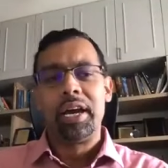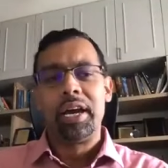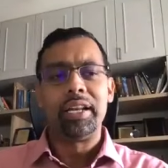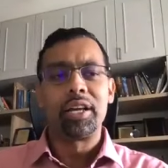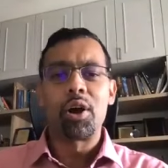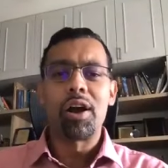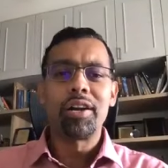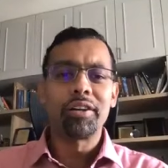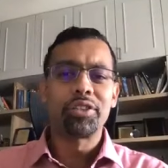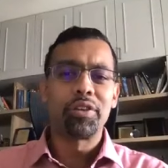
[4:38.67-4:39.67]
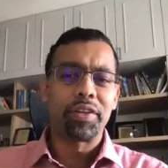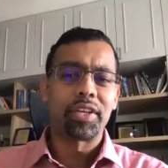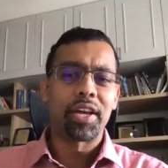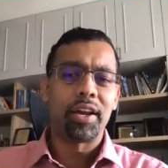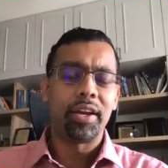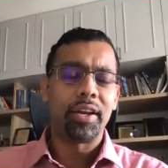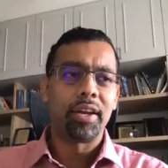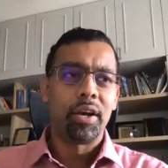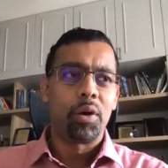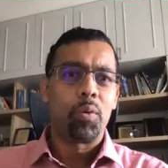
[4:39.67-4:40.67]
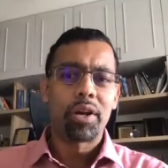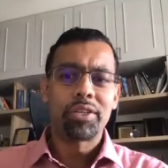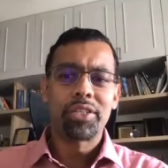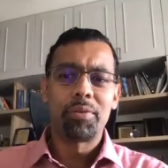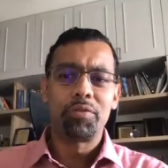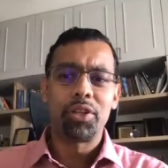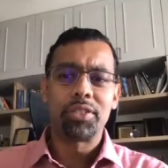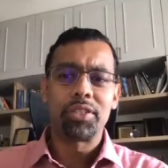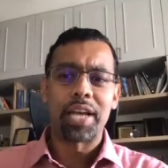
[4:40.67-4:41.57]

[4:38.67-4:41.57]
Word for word: In the context of SRE, what are some of these